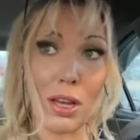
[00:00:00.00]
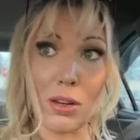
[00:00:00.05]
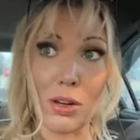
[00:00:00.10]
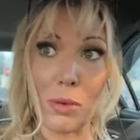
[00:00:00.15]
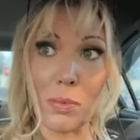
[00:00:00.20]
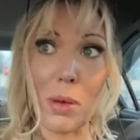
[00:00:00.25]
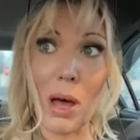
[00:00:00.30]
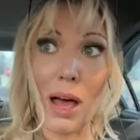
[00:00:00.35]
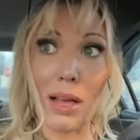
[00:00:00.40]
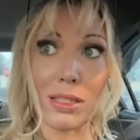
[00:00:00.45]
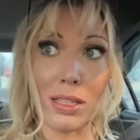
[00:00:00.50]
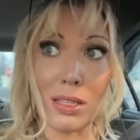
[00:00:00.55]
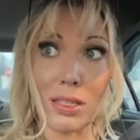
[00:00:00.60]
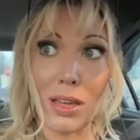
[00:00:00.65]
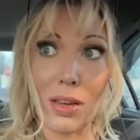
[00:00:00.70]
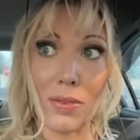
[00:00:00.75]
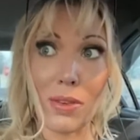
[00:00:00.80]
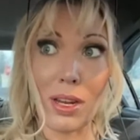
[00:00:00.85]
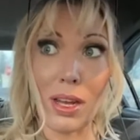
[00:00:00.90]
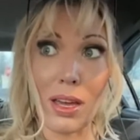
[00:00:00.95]
and your
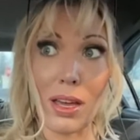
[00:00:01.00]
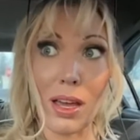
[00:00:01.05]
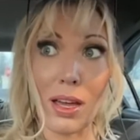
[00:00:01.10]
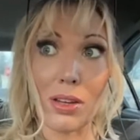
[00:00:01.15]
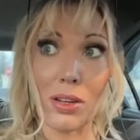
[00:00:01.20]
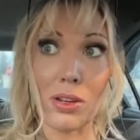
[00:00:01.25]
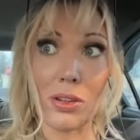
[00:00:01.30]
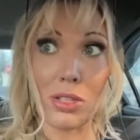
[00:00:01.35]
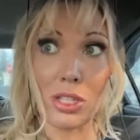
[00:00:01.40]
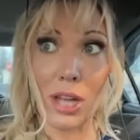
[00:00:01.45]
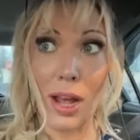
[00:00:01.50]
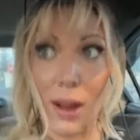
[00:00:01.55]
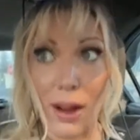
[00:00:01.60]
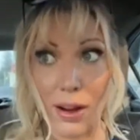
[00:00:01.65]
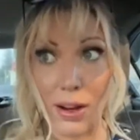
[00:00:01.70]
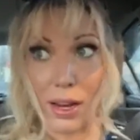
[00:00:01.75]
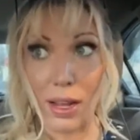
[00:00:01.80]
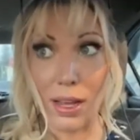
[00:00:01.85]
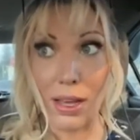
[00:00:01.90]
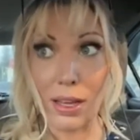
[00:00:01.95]
positivity and your
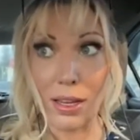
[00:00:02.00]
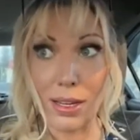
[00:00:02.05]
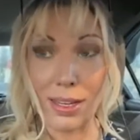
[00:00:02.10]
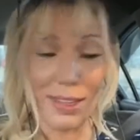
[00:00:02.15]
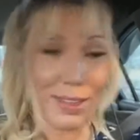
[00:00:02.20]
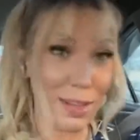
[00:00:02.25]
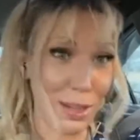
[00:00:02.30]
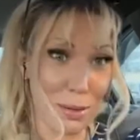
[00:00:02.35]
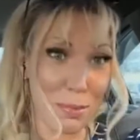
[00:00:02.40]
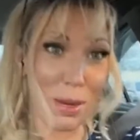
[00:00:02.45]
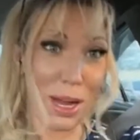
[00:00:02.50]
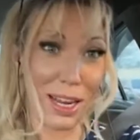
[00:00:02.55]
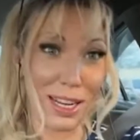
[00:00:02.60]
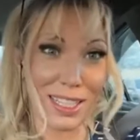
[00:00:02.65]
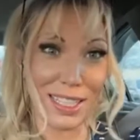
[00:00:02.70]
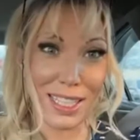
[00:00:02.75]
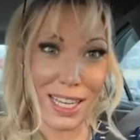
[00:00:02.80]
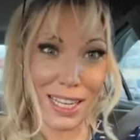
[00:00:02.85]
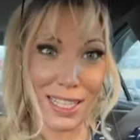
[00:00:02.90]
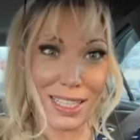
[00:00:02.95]
charity, no
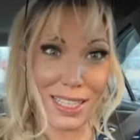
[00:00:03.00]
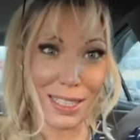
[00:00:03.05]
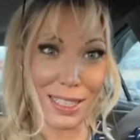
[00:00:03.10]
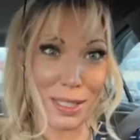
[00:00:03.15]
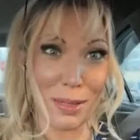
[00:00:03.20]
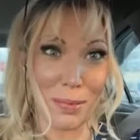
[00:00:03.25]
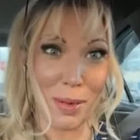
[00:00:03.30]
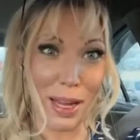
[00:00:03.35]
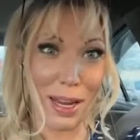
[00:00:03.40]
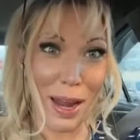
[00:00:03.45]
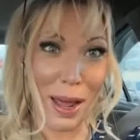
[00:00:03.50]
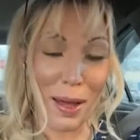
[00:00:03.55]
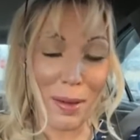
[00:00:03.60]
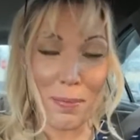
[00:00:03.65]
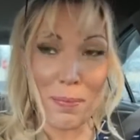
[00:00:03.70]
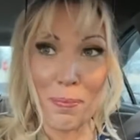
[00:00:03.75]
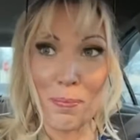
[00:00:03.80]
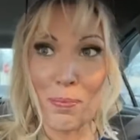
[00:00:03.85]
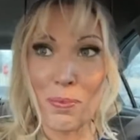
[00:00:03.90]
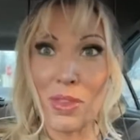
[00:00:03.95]
pun intended to my
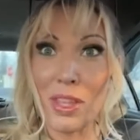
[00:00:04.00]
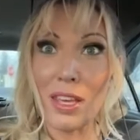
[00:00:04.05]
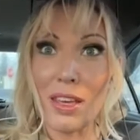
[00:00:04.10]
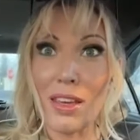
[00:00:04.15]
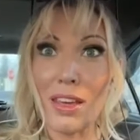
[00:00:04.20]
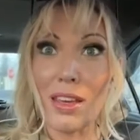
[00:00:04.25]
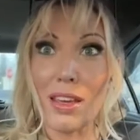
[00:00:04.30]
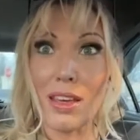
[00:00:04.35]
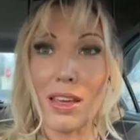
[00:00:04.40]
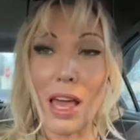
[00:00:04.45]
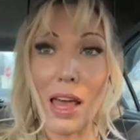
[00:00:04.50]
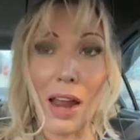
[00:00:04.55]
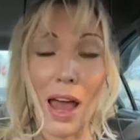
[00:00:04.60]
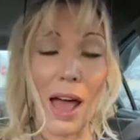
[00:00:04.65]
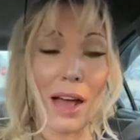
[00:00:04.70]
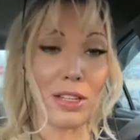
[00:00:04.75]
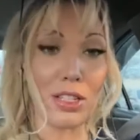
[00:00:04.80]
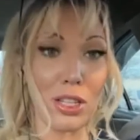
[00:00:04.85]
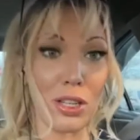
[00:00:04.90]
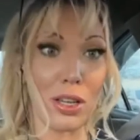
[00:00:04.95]
name, can
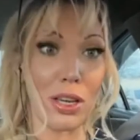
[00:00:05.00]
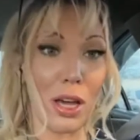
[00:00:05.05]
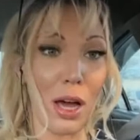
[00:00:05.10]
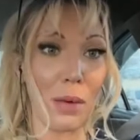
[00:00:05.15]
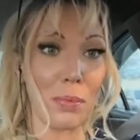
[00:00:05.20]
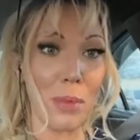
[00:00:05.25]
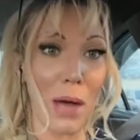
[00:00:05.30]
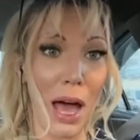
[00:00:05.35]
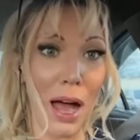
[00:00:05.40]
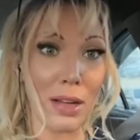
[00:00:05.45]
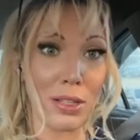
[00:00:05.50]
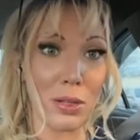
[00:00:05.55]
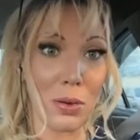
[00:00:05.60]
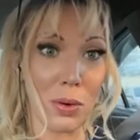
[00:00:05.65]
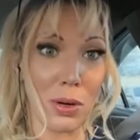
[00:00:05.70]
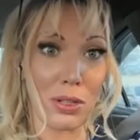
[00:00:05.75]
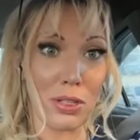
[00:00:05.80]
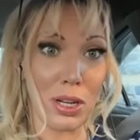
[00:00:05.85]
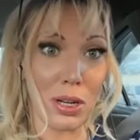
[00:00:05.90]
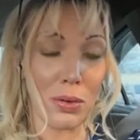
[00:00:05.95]
actually come back
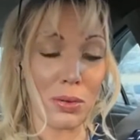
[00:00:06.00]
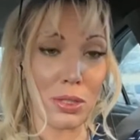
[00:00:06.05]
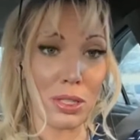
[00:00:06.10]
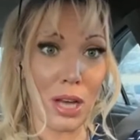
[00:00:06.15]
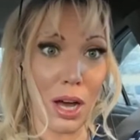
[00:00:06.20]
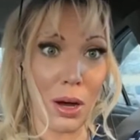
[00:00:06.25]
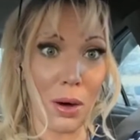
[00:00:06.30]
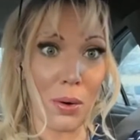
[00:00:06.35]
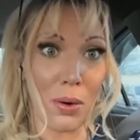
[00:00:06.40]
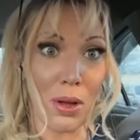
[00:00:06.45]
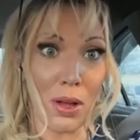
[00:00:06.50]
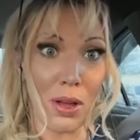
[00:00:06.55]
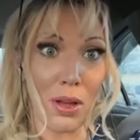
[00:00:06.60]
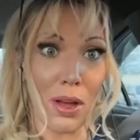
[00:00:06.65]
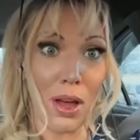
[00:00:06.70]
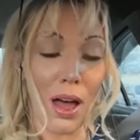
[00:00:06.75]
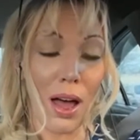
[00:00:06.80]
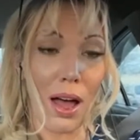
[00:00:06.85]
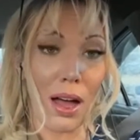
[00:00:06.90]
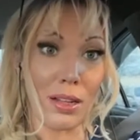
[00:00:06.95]
towards you. So
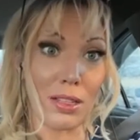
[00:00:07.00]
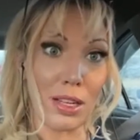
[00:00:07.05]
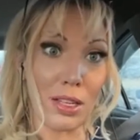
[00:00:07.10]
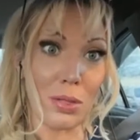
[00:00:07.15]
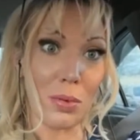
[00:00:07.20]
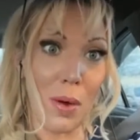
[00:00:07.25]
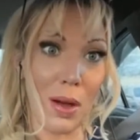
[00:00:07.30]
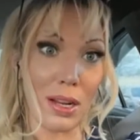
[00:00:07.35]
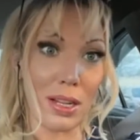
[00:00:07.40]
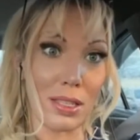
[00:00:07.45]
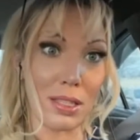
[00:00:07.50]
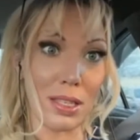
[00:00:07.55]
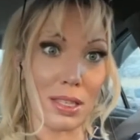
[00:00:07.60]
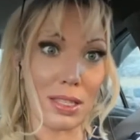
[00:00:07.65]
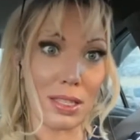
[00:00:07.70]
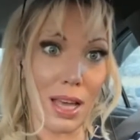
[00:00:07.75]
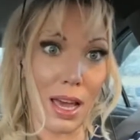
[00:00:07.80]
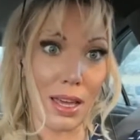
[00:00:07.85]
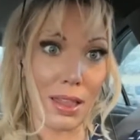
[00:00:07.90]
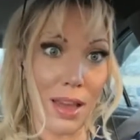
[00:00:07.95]
I just wanted to
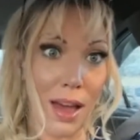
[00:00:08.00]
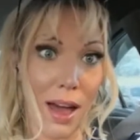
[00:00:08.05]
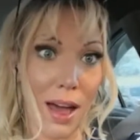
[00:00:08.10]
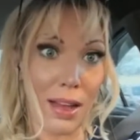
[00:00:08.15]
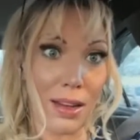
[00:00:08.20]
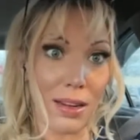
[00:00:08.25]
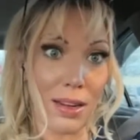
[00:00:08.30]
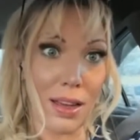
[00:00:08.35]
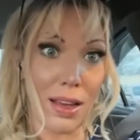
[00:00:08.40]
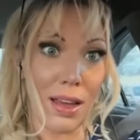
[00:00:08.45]
say that.